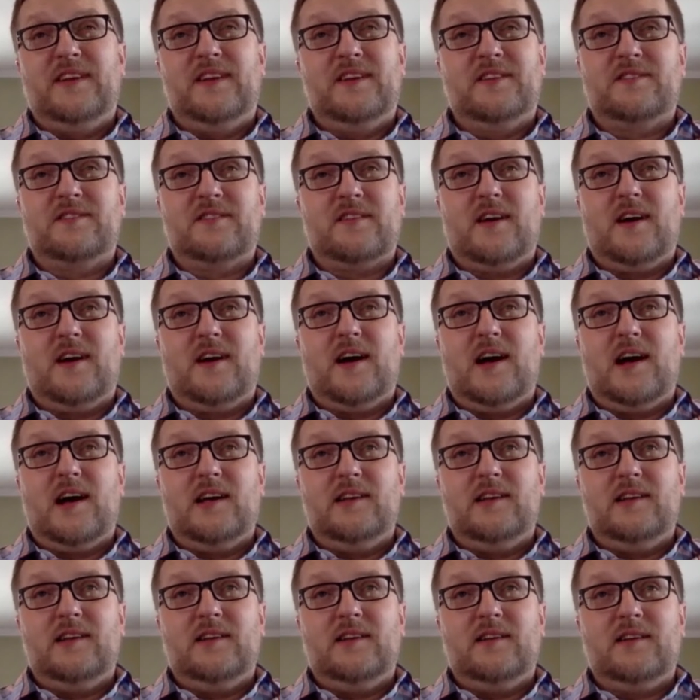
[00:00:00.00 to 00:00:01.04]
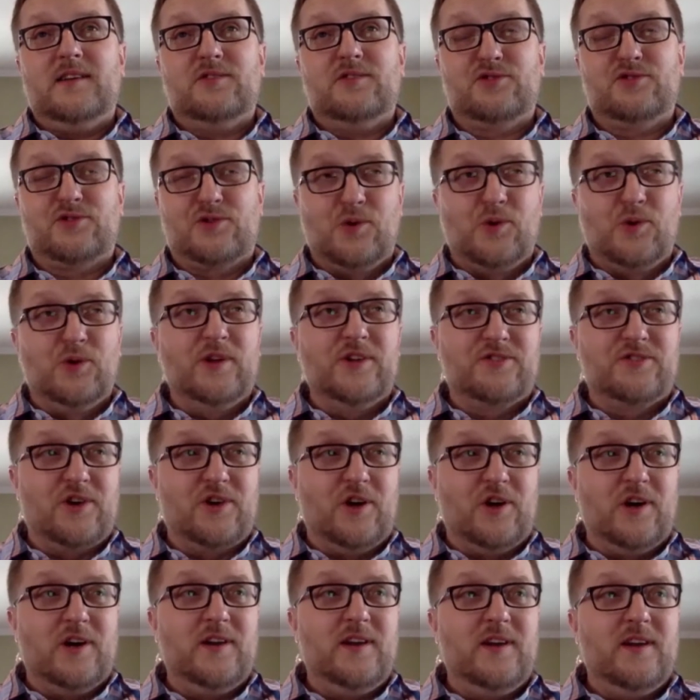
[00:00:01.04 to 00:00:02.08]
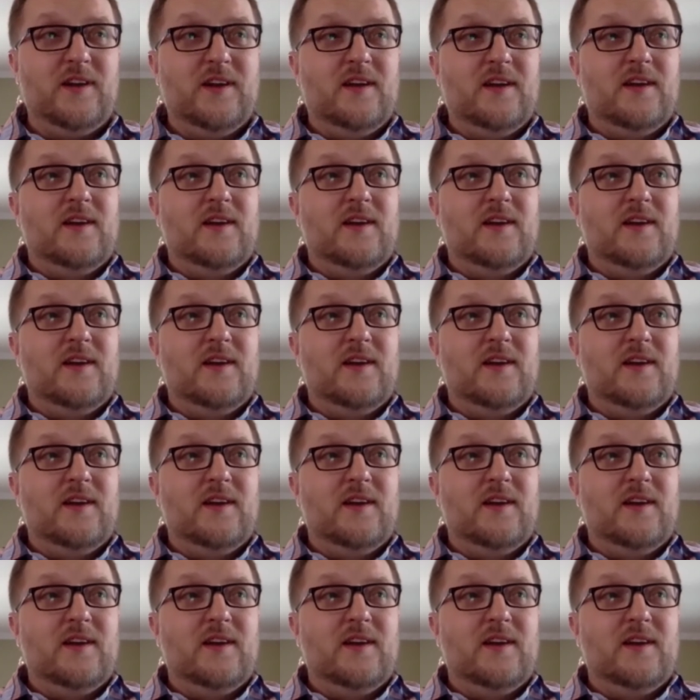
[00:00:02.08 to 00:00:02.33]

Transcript: is, school is good.